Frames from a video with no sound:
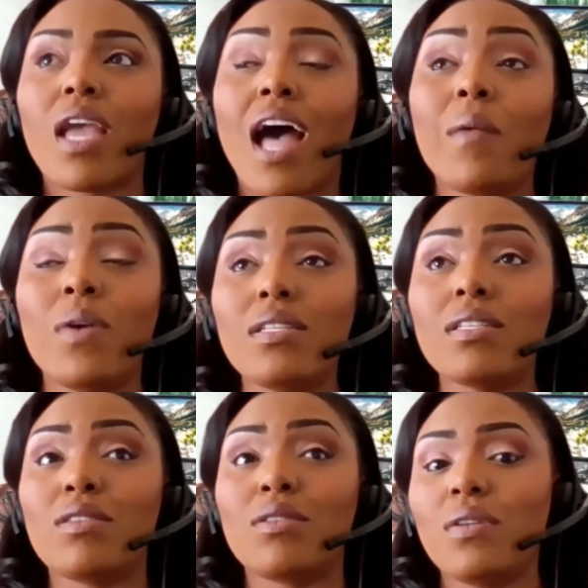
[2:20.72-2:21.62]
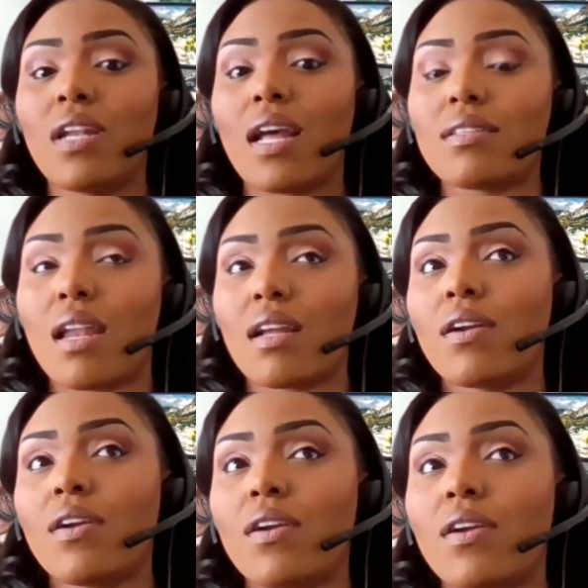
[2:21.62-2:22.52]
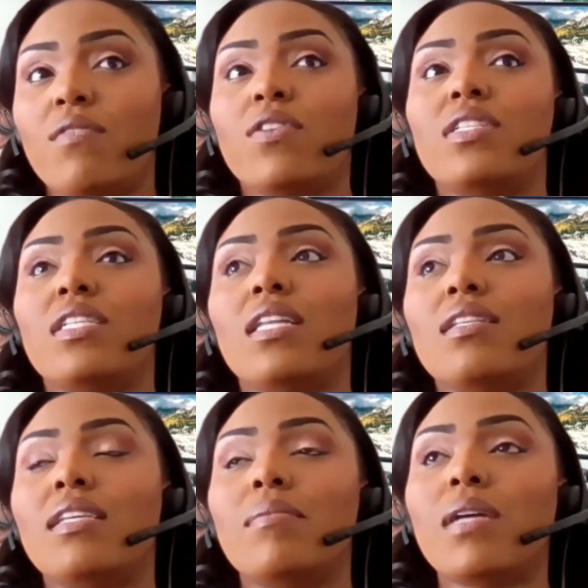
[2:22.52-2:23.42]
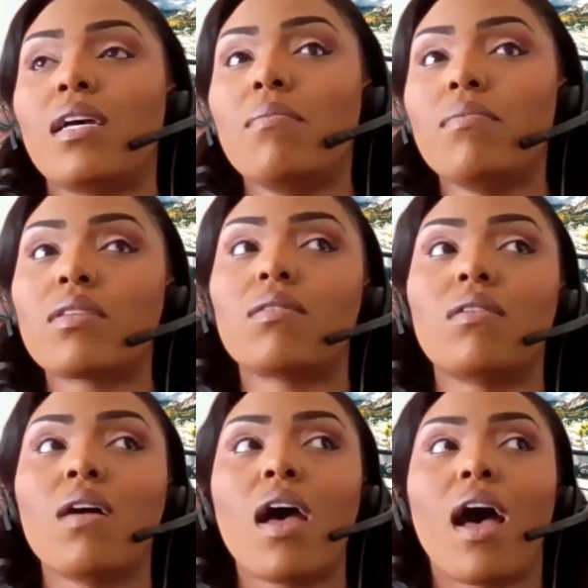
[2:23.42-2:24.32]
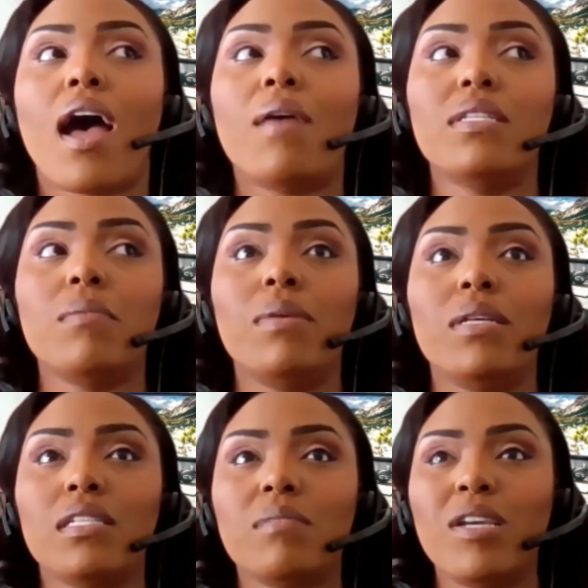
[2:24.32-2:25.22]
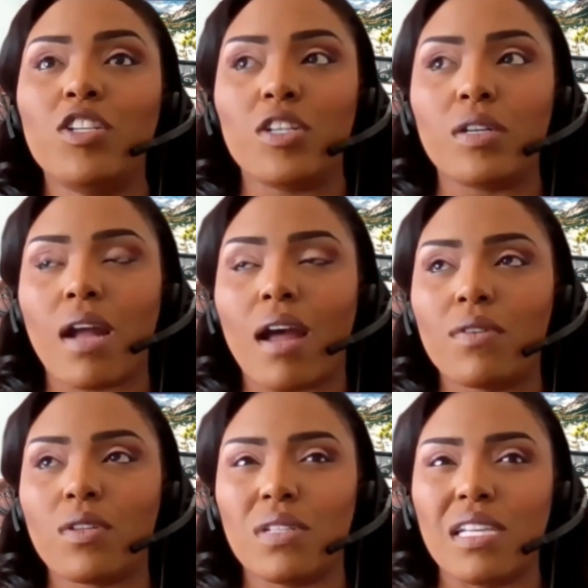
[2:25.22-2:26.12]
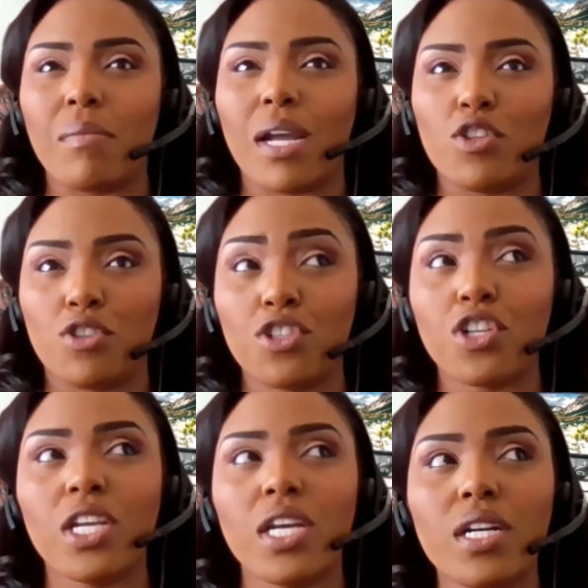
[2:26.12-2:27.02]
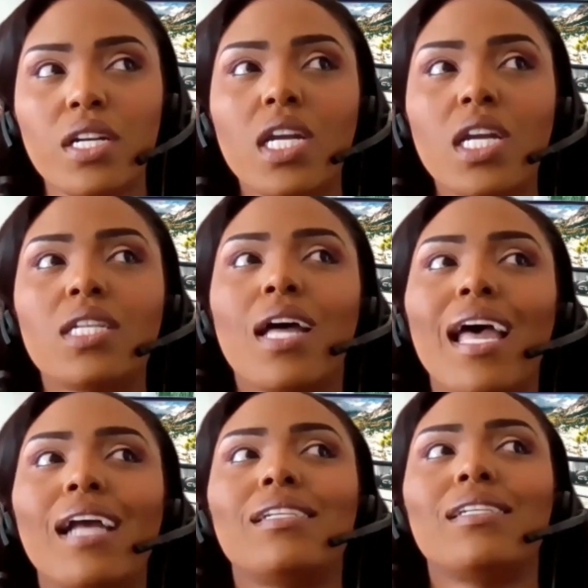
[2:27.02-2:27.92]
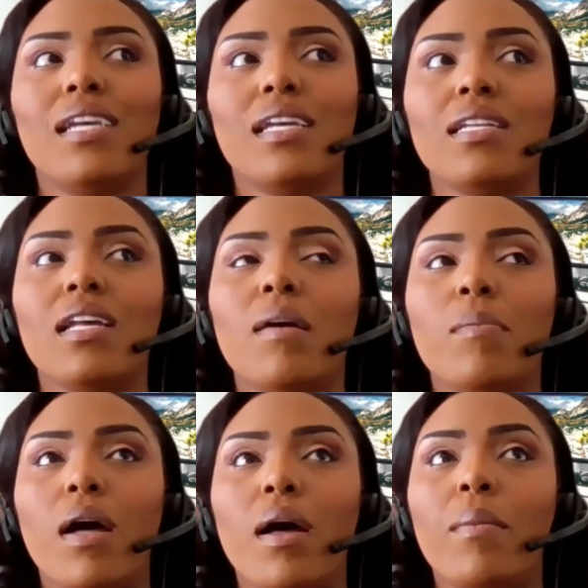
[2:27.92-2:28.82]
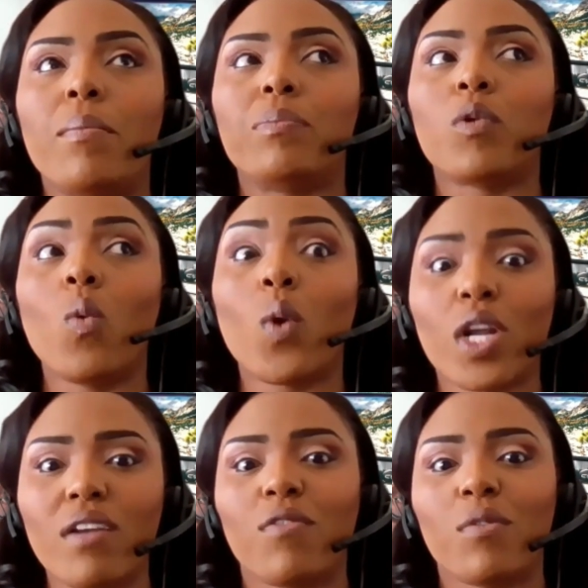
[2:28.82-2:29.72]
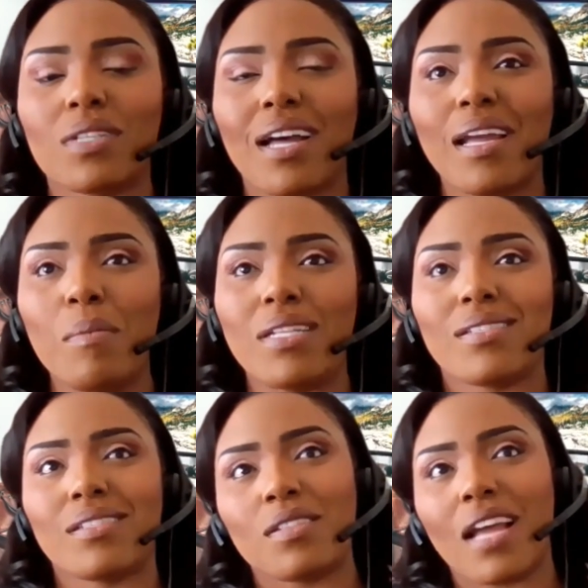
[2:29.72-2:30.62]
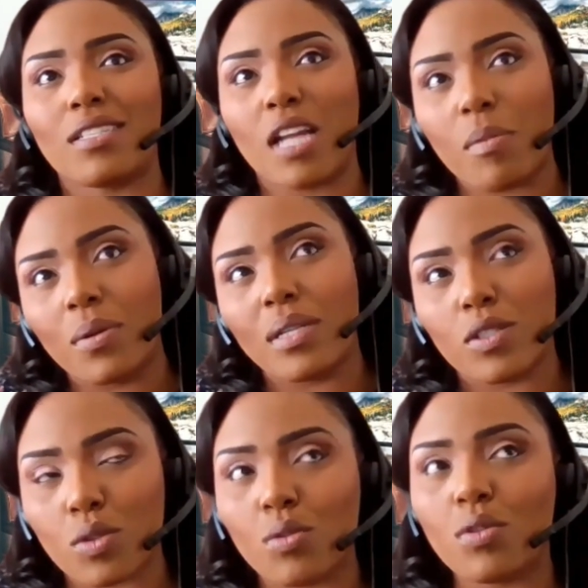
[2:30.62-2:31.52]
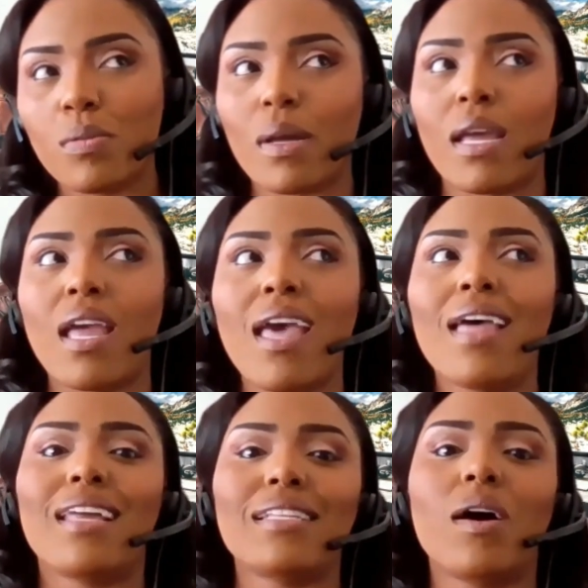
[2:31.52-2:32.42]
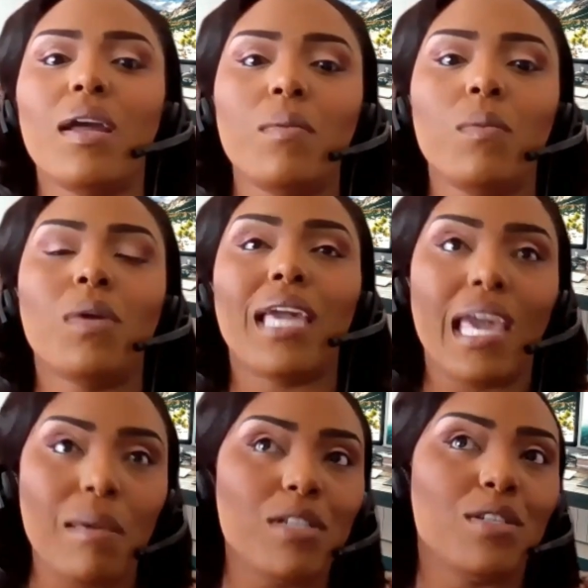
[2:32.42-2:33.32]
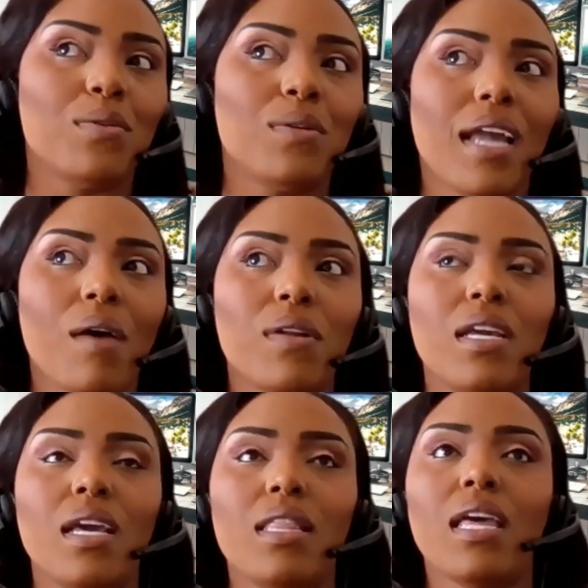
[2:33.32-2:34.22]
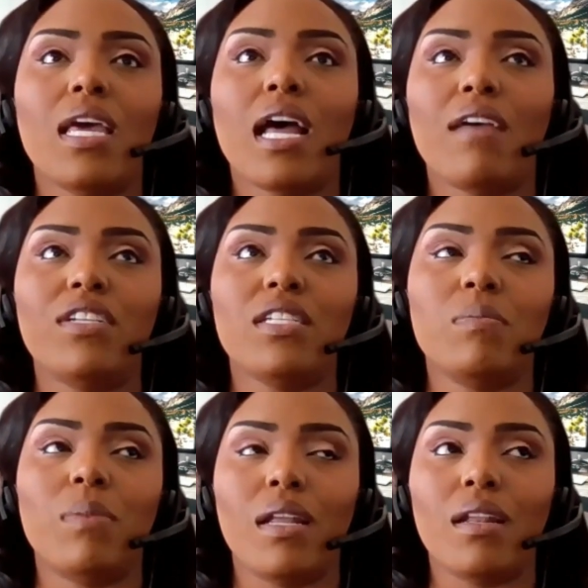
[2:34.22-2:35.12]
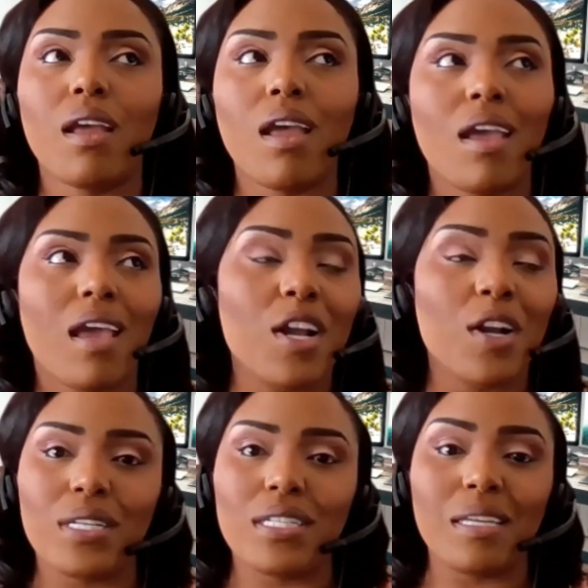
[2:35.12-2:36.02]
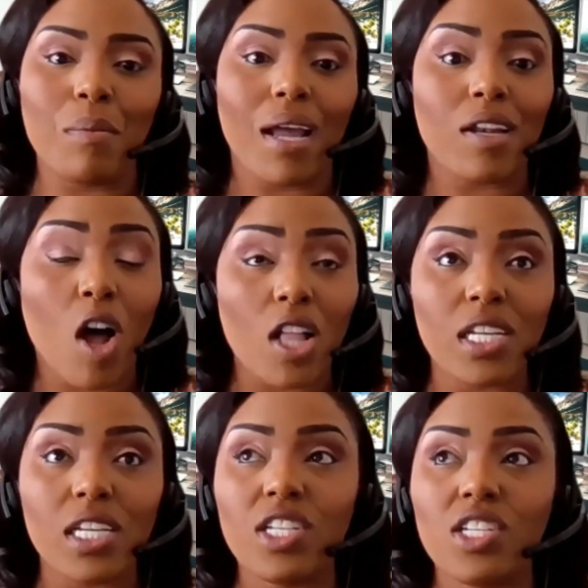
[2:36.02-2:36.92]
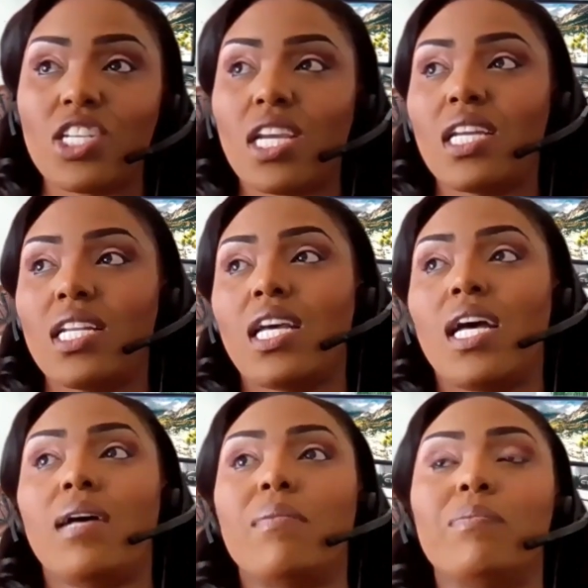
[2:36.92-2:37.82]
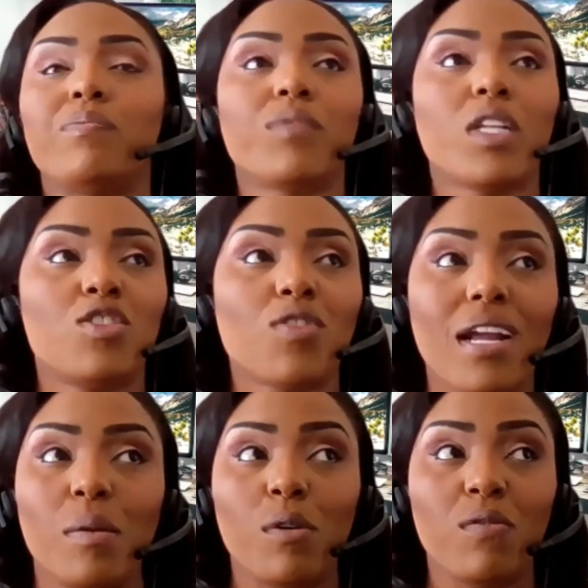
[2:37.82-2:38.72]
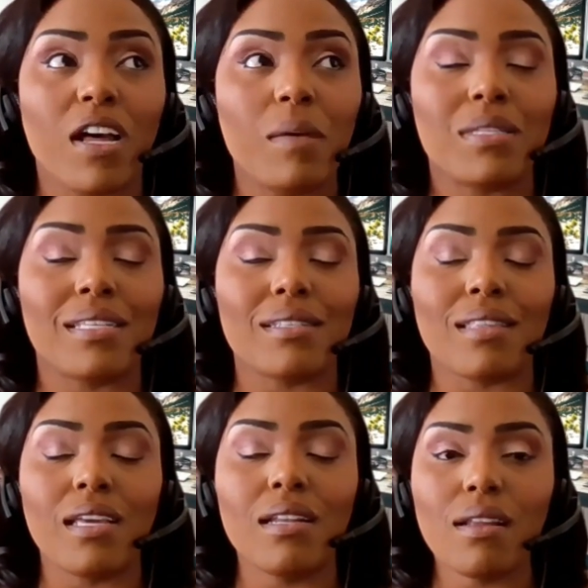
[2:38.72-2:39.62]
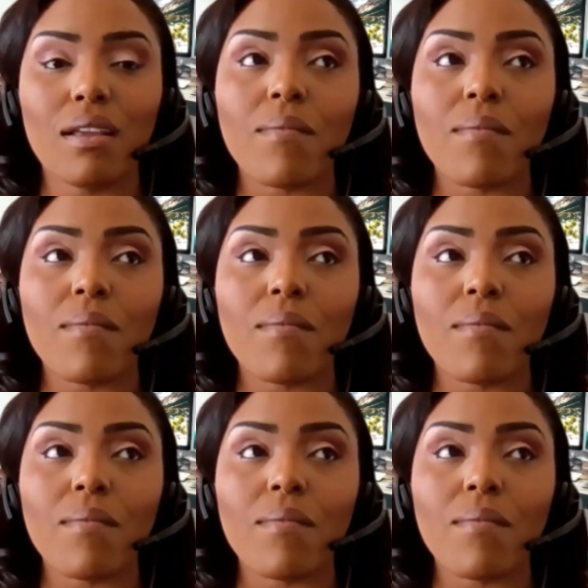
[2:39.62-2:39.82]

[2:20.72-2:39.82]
I was a student at Santa Clara University at the same time. So I was a business major. I was only in my junior year. I actually ended up working full time and I stopped going to school, but that's how I came into accounting. And then I've just been increasing my knowledge and trying to move up since then.